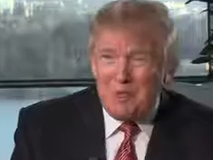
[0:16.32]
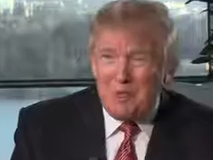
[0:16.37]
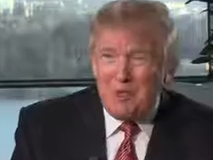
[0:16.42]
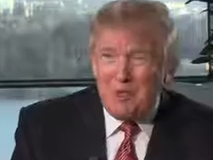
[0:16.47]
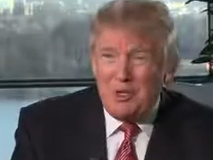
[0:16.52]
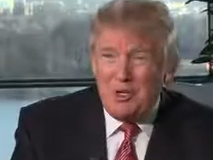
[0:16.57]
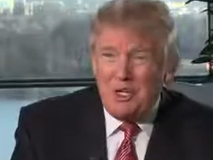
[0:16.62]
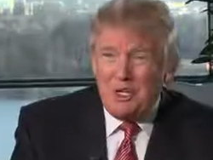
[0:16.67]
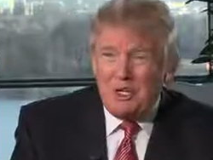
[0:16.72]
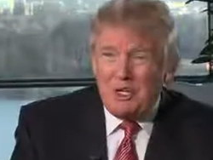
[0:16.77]

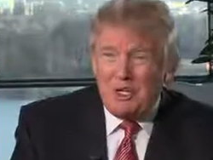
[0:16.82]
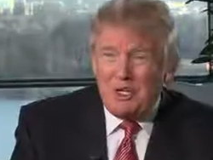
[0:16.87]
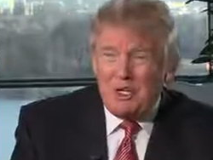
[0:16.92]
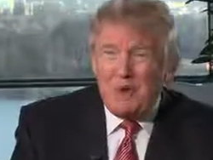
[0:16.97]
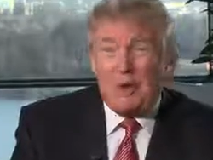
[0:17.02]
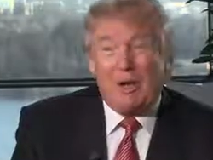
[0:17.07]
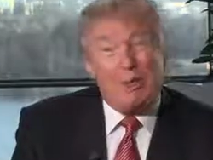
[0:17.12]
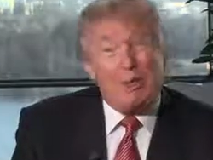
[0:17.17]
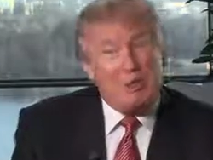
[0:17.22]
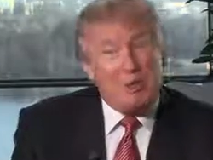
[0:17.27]
you're,
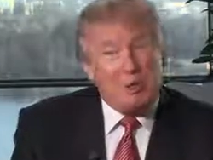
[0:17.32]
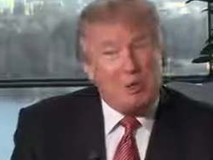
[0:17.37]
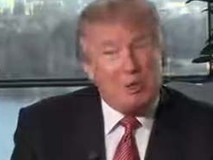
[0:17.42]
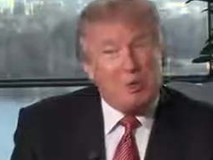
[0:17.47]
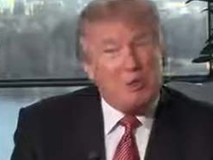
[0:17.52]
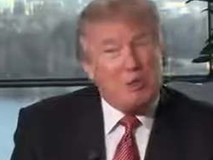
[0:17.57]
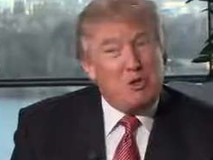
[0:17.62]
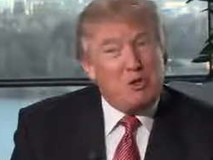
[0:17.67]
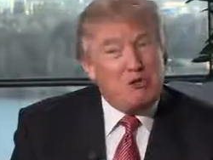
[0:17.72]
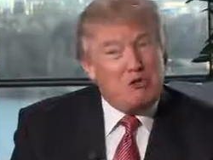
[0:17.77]
oh, I mean,
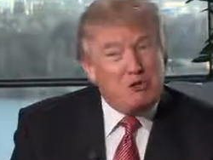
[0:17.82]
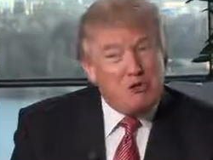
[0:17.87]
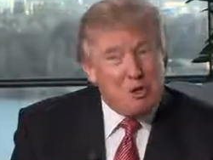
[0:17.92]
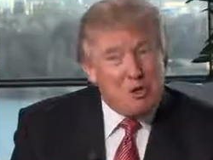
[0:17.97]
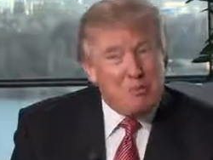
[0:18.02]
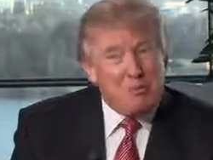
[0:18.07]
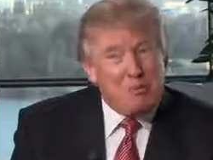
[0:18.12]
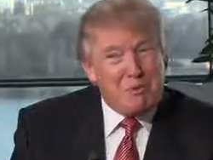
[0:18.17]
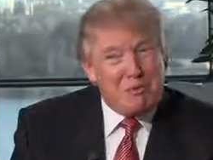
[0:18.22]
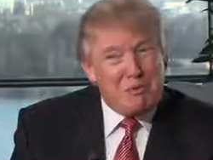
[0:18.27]
you, you're
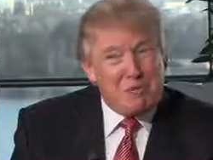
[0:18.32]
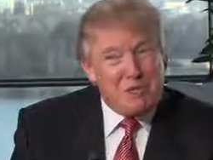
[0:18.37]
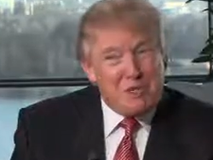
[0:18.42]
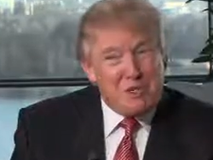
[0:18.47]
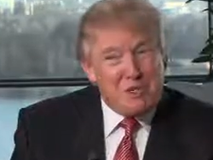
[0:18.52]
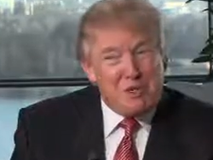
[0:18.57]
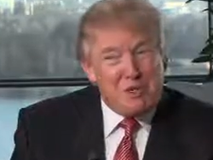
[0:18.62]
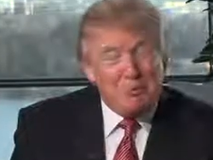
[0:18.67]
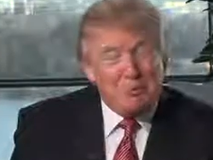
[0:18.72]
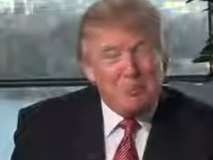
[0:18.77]
very
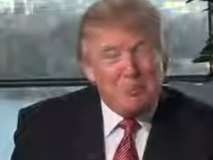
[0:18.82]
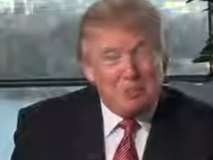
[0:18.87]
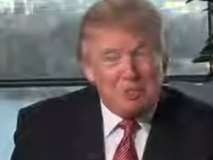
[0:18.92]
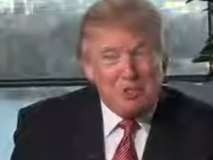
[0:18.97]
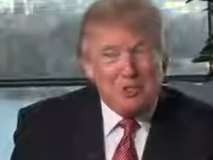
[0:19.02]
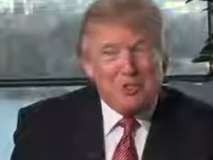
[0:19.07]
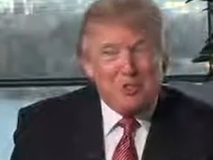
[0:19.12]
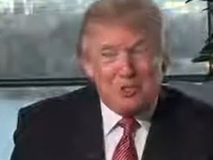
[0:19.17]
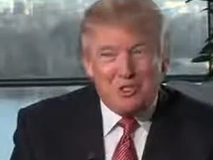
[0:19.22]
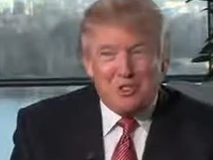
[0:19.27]
professional, but
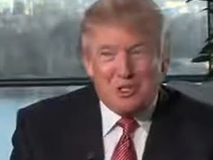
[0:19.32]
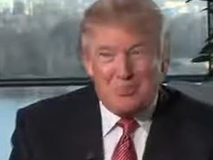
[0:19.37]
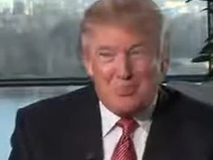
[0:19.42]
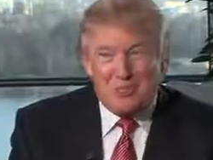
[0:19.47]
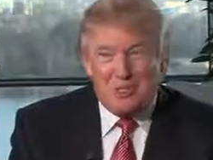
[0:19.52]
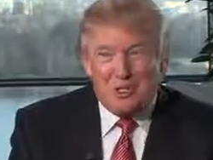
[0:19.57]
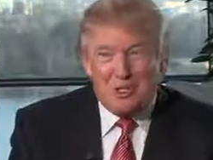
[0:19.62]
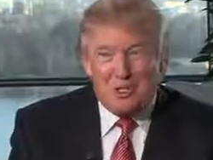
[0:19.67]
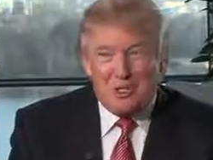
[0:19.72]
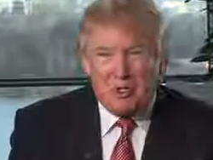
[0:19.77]
this is
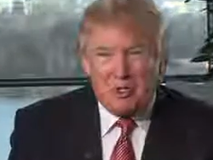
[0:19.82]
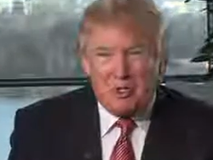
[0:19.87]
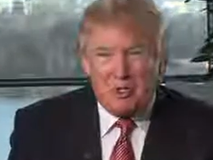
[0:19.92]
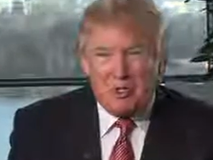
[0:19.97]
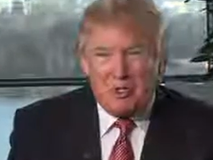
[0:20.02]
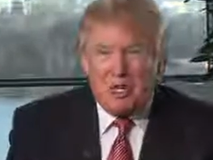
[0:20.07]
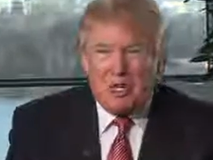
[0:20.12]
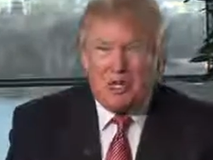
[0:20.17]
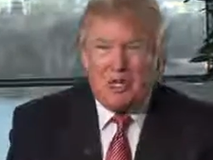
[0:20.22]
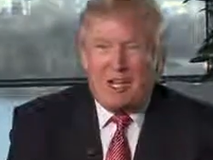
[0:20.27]
something that's
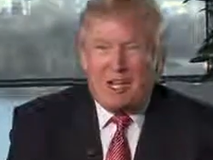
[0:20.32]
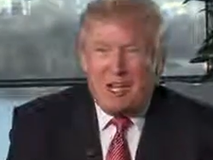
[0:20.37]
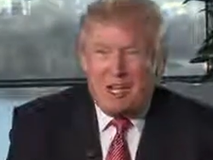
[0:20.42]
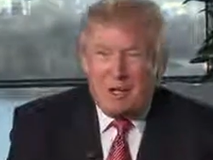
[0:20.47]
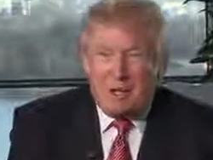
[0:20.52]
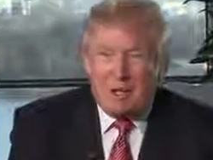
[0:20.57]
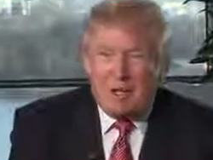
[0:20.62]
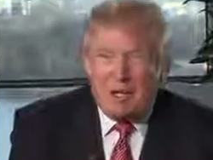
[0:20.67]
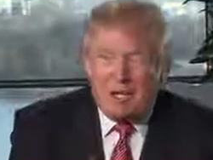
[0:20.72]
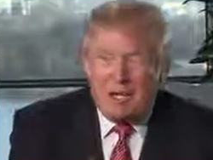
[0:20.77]
unique to
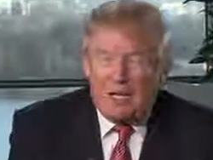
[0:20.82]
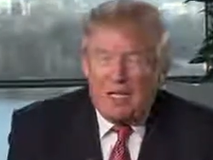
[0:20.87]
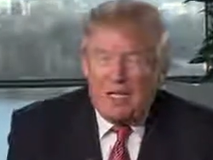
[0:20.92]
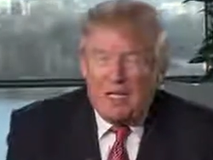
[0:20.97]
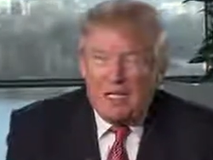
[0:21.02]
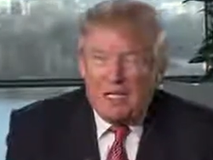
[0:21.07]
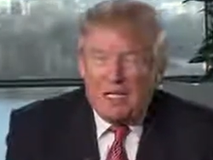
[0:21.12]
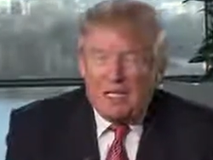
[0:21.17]
anybody.